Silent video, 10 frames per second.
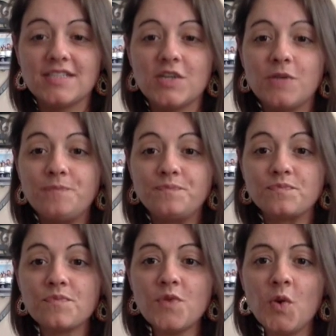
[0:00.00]
So
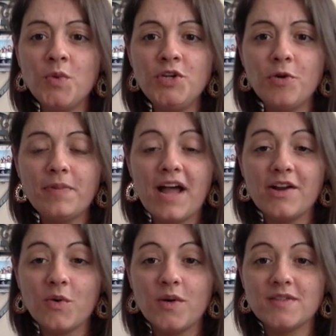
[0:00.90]
when you apply
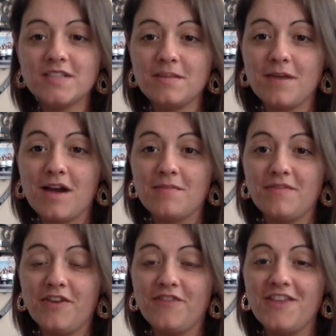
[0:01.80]
your oils to the bottom of
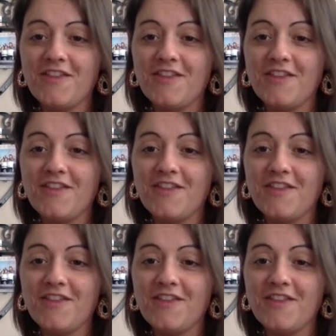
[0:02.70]
your feet,